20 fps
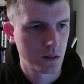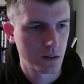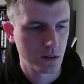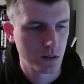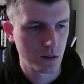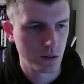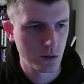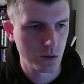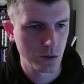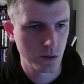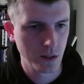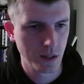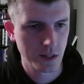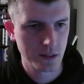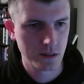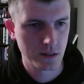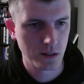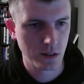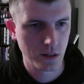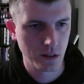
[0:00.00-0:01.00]
You do a let
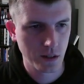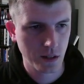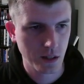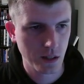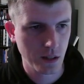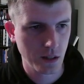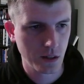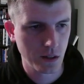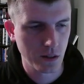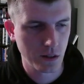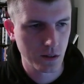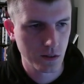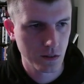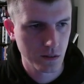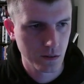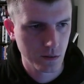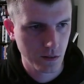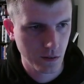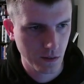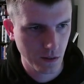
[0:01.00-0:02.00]
star here,
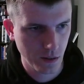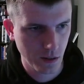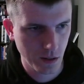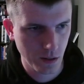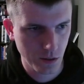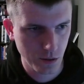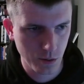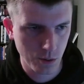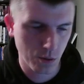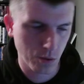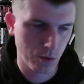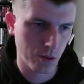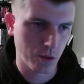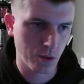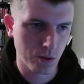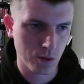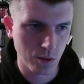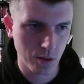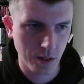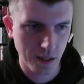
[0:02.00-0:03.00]
and you
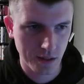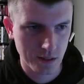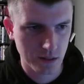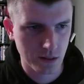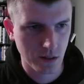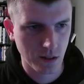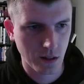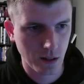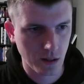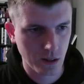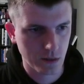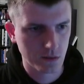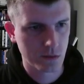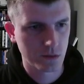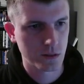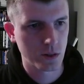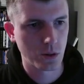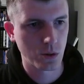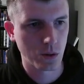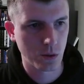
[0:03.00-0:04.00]
do let star
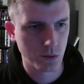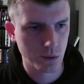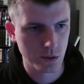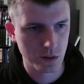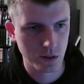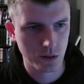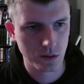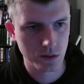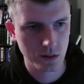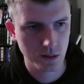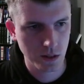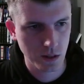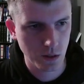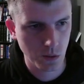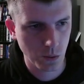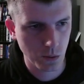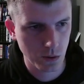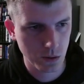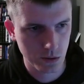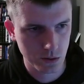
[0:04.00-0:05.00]
token result
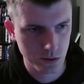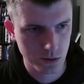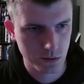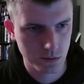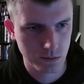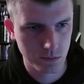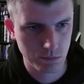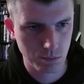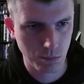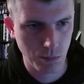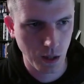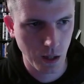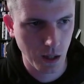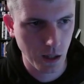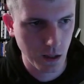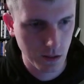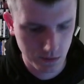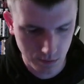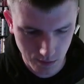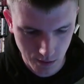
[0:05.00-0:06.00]
equals blah,
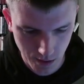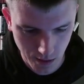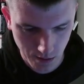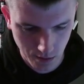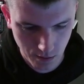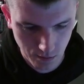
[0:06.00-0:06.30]
like